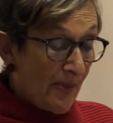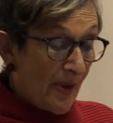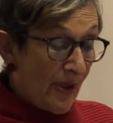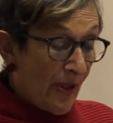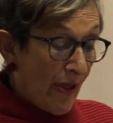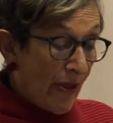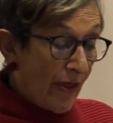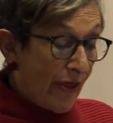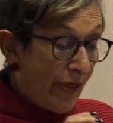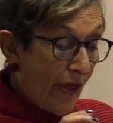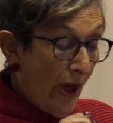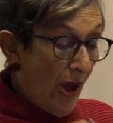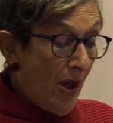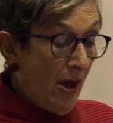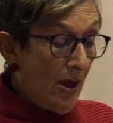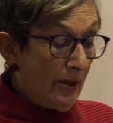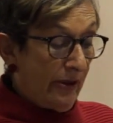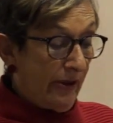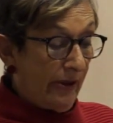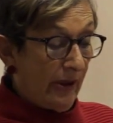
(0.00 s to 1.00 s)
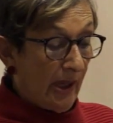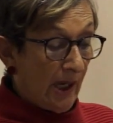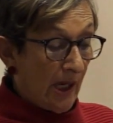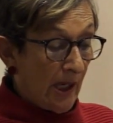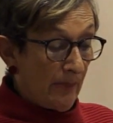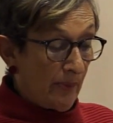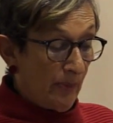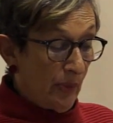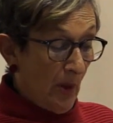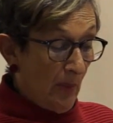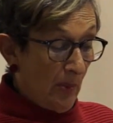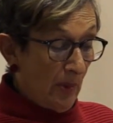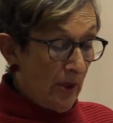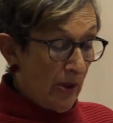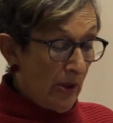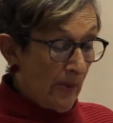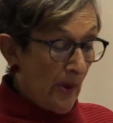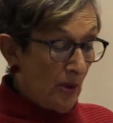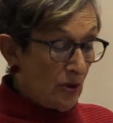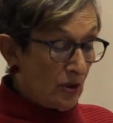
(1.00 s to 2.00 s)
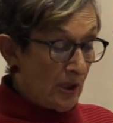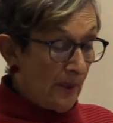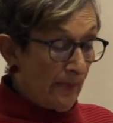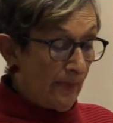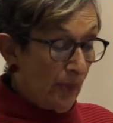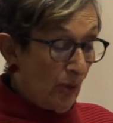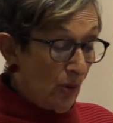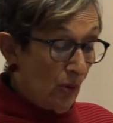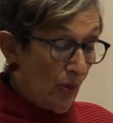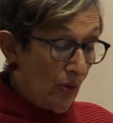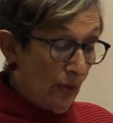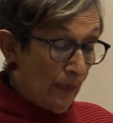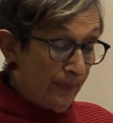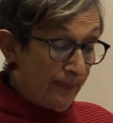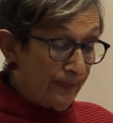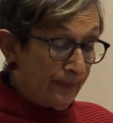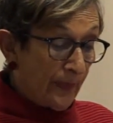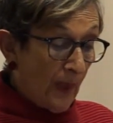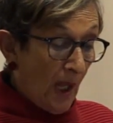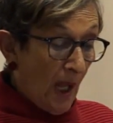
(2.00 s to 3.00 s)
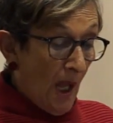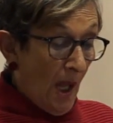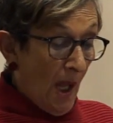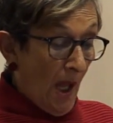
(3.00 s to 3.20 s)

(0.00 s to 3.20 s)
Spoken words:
But the third thing, and probably the most important